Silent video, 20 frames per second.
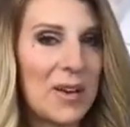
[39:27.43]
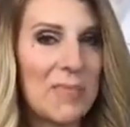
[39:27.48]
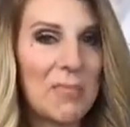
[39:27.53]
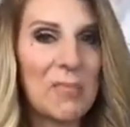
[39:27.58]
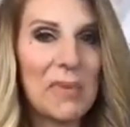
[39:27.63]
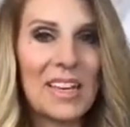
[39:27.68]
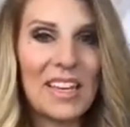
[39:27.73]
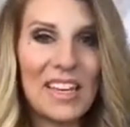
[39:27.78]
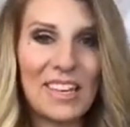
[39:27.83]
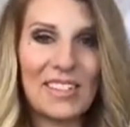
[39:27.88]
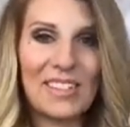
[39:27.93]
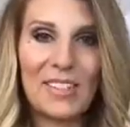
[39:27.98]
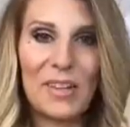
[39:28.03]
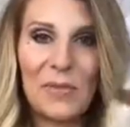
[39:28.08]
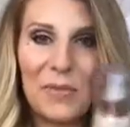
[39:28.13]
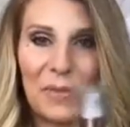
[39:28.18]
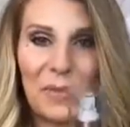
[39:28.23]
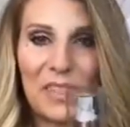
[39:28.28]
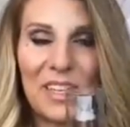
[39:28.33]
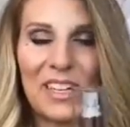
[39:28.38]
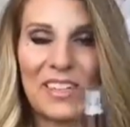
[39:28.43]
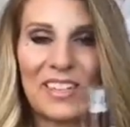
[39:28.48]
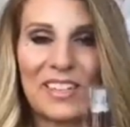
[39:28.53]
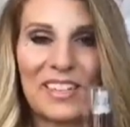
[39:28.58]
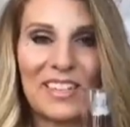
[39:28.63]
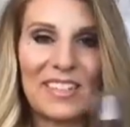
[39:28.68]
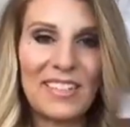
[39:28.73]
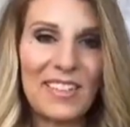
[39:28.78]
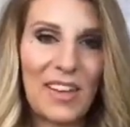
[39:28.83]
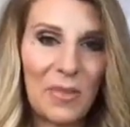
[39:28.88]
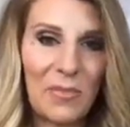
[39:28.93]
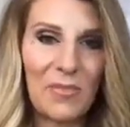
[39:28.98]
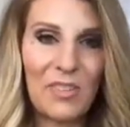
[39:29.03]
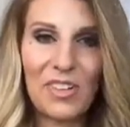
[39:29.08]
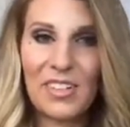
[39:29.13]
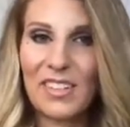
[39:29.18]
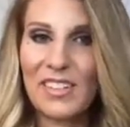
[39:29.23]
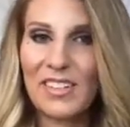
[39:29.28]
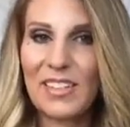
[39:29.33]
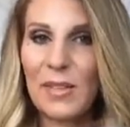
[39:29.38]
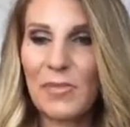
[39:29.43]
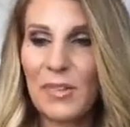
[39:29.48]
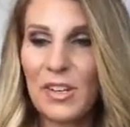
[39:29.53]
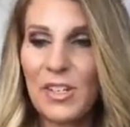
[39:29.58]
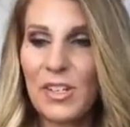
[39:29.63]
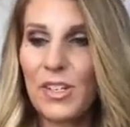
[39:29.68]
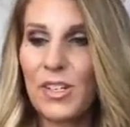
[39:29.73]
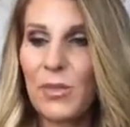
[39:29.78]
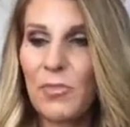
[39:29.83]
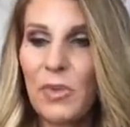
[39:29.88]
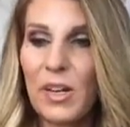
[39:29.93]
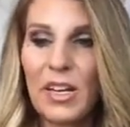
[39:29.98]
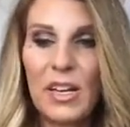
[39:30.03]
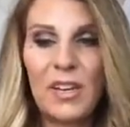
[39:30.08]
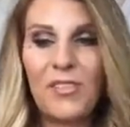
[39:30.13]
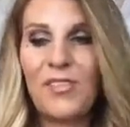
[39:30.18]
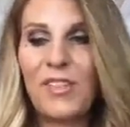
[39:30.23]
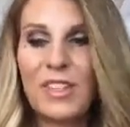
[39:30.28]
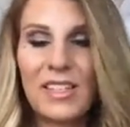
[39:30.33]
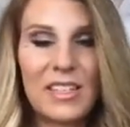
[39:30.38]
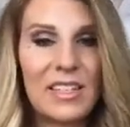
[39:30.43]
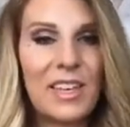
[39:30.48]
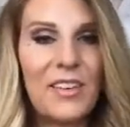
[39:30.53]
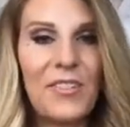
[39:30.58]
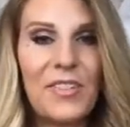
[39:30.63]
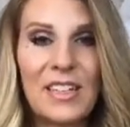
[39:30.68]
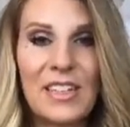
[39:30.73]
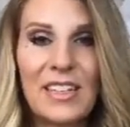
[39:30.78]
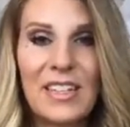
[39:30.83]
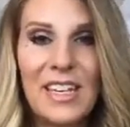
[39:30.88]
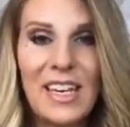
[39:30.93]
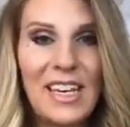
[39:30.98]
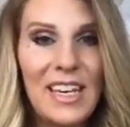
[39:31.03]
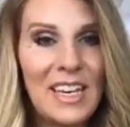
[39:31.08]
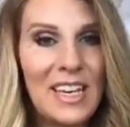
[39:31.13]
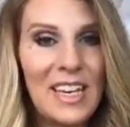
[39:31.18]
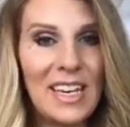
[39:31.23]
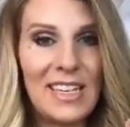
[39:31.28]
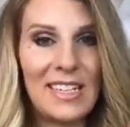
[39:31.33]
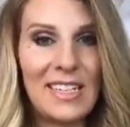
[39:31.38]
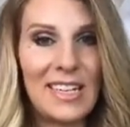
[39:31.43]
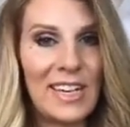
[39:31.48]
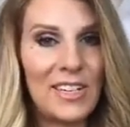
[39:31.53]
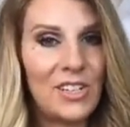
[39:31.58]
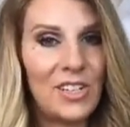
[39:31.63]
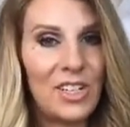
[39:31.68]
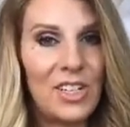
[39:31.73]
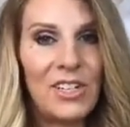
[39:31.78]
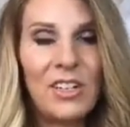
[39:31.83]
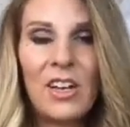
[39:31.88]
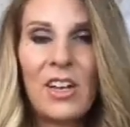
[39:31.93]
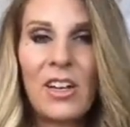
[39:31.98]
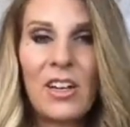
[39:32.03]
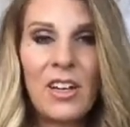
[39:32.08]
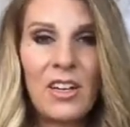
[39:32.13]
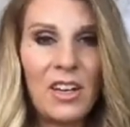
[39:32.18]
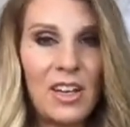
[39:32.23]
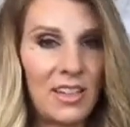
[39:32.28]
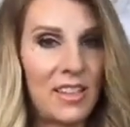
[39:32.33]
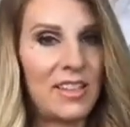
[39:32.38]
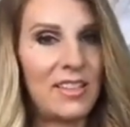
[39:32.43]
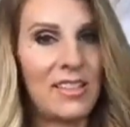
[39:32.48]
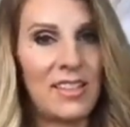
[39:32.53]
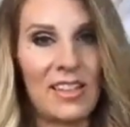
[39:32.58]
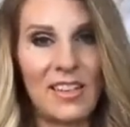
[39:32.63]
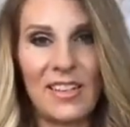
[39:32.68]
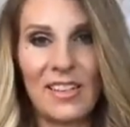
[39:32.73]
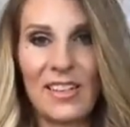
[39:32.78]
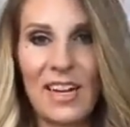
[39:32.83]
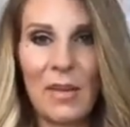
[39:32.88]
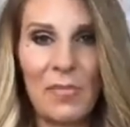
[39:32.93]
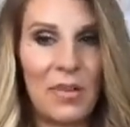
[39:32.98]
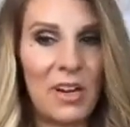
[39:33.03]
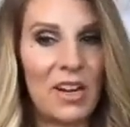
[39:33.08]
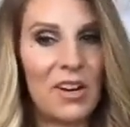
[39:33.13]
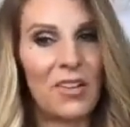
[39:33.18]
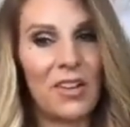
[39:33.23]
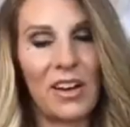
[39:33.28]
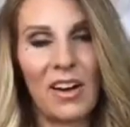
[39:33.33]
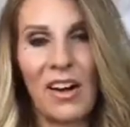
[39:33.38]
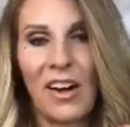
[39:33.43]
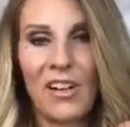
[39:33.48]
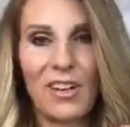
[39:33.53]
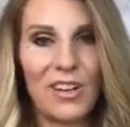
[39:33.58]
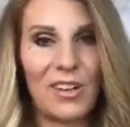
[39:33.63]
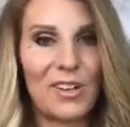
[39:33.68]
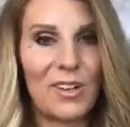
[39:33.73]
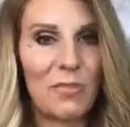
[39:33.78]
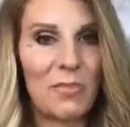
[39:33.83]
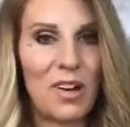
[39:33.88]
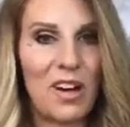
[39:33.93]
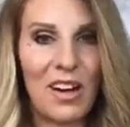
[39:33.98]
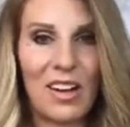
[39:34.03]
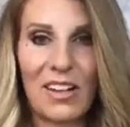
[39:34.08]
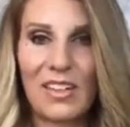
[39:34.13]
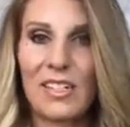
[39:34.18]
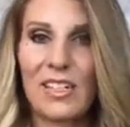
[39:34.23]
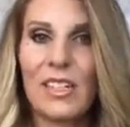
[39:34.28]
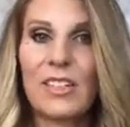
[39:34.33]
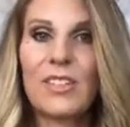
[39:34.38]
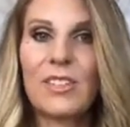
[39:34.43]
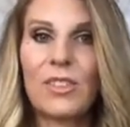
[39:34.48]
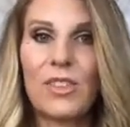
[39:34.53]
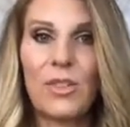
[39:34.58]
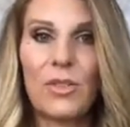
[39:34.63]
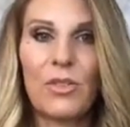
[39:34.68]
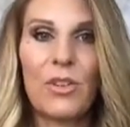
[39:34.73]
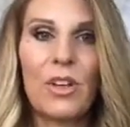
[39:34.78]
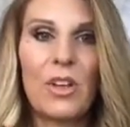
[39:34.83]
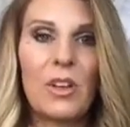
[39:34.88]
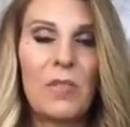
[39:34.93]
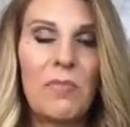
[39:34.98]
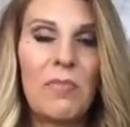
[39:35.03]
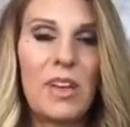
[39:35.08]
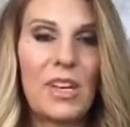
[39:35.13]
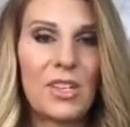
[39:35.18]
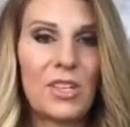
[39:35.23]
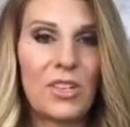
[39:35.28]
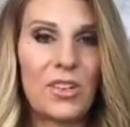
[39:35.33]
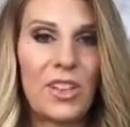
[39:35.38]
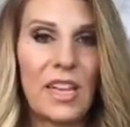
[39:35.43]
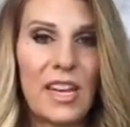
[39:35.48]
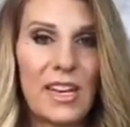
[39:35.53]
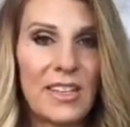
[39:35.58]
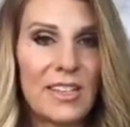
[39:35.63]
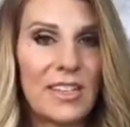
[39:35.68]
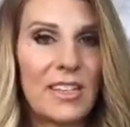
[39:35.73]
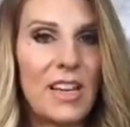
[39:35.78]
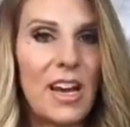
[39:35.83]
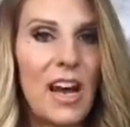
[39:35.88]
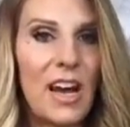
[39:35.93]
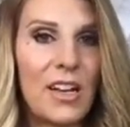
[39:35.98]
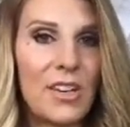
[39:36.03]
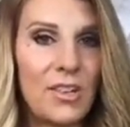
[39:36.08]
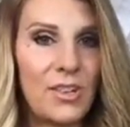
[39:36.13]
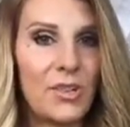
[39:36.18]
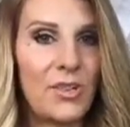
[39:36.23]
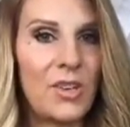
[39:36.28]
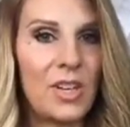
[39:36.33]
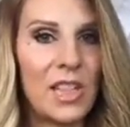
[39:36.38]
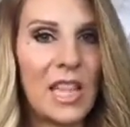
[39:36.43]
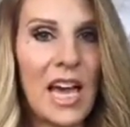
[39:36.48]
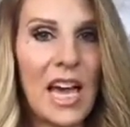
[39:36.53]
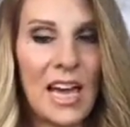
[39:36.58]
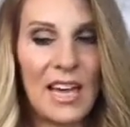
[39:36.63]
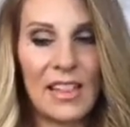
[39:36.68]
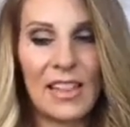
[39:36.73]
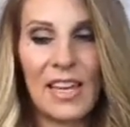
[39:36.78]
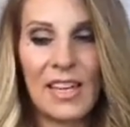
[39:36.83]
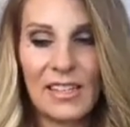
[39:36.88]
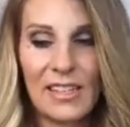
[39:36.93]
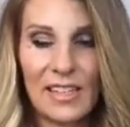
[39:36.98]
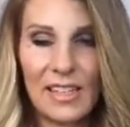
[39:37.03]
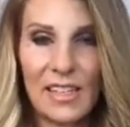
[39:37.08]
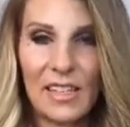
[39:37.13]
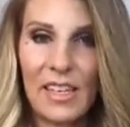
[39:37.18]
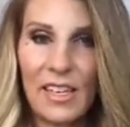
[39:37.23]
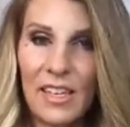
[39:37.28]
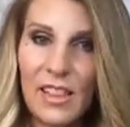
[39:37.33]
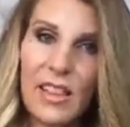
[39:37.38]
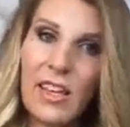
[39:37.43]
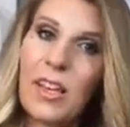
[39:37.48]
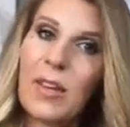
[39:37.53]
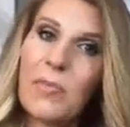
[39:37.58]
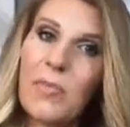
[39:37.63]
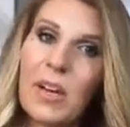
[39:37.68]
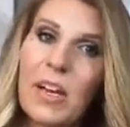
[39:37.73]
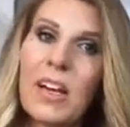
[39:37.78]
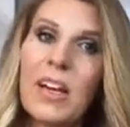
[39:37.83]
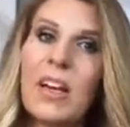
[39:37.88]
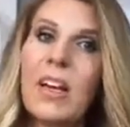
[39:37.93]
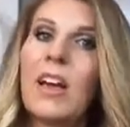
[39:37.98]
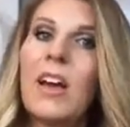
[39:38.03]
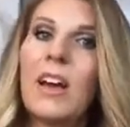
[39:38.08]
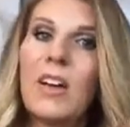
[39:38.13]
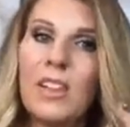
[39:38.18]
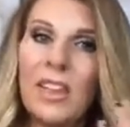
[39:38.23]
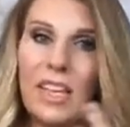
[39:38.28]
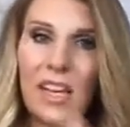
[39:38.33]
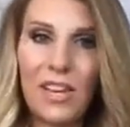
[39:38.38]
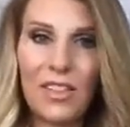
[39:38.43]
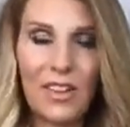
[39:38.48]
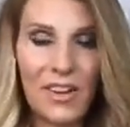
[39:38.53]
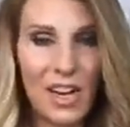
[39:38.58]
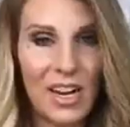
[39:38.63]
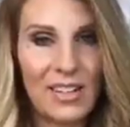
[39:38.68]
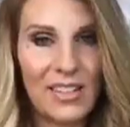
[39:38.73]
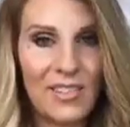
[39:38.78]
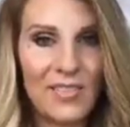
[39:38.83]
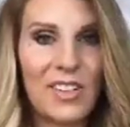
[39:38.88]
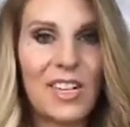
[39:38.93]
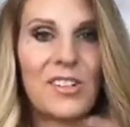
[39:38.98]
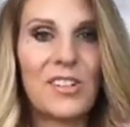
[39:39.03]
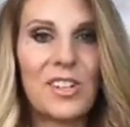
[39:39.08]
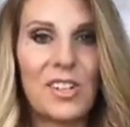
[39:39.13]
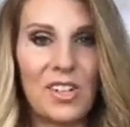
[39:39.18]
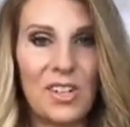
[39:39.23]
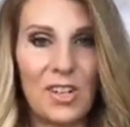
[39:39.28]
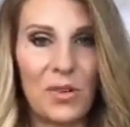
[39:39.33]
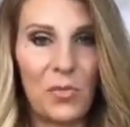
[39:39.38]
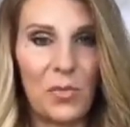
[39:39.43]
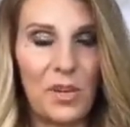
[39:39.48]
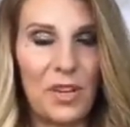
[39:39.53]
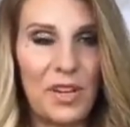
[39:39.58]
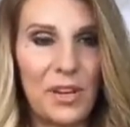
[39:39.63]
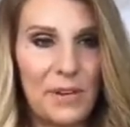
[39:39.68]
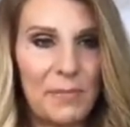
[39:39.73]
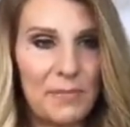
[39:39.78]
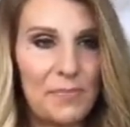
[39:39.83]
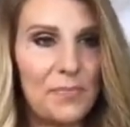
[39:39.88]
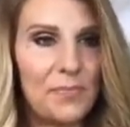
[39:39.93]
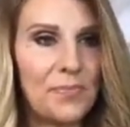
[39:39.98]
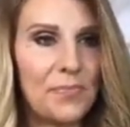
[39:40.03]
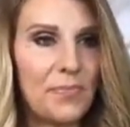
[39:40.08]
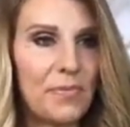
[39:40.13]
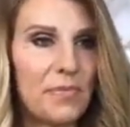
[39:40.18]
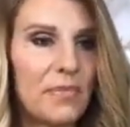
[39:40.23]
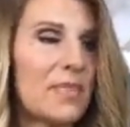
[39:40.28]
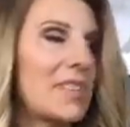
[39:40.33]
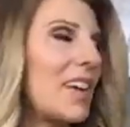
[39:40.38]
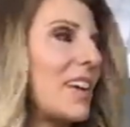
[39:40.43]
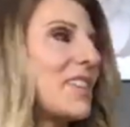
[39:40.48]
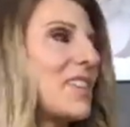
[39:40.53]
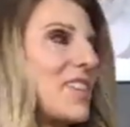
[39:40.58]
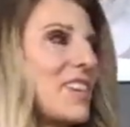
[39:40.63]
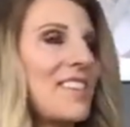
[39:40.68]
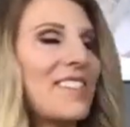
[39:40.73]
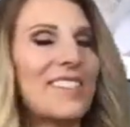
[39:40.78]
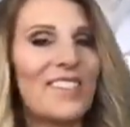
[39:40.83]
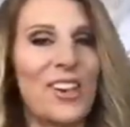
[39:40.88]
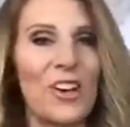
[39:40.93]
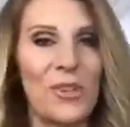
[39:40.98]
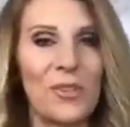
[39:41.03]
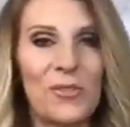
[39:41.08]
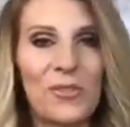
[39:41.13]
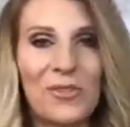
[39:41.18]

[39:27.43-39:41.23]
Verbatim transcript: But yes, thermoprotectant does help frizz in some ways too. But if it's heat and tension, nothing's gonna stop it. I don't care how good your product is. So make sure that it's not due to that. That's the key thing. But the other kinds of tension, it will help. Tension, no.